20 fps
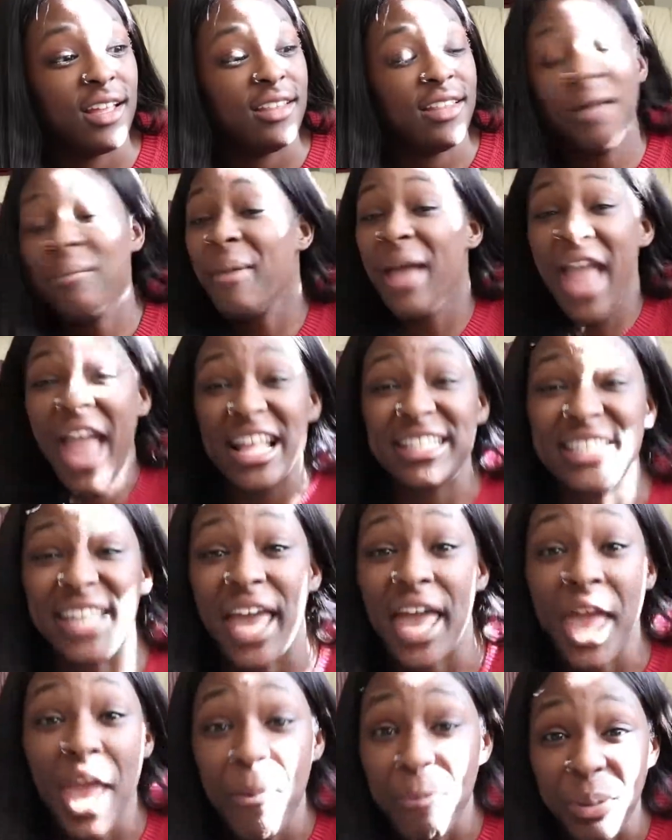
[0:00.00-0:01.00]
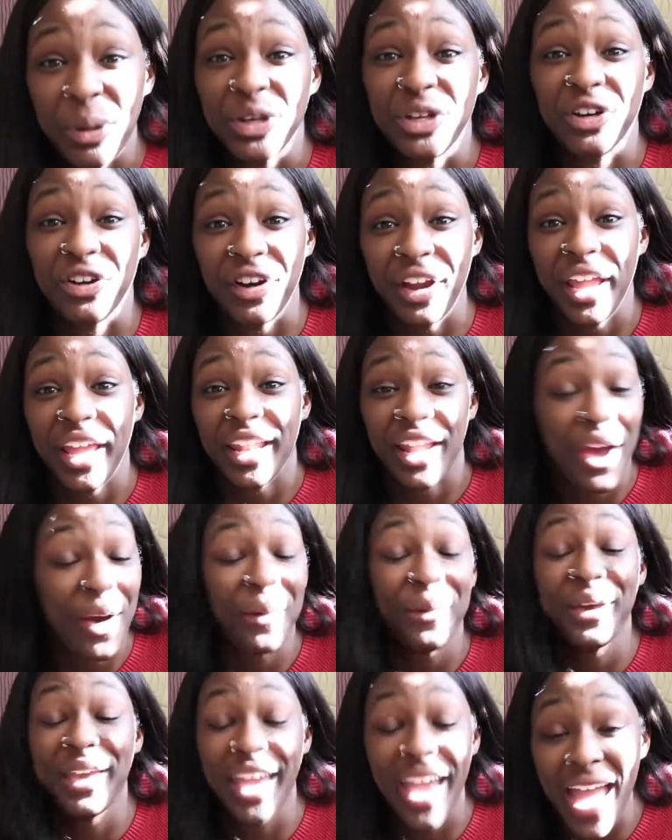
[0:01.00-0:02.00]
the man's a hypocrite,
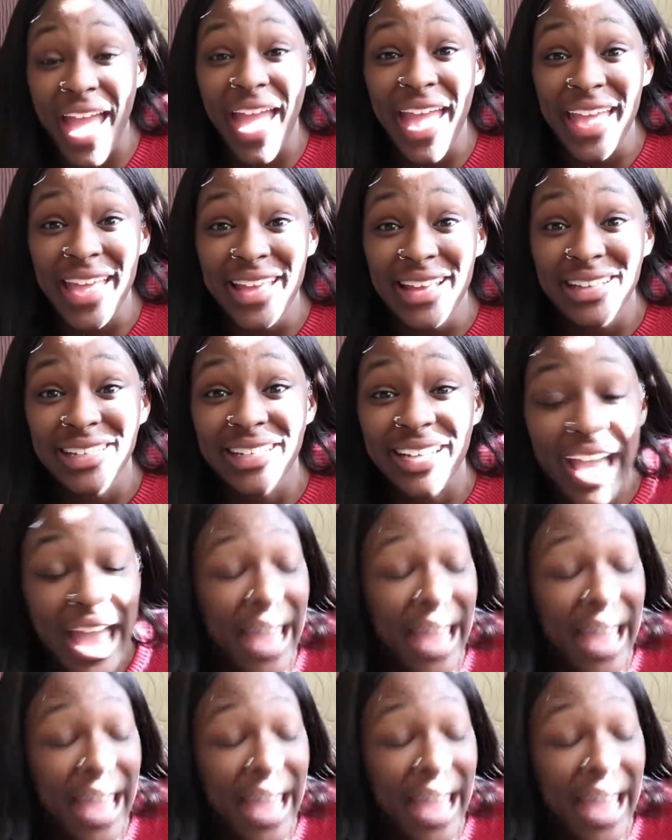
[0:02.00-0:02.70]
okay?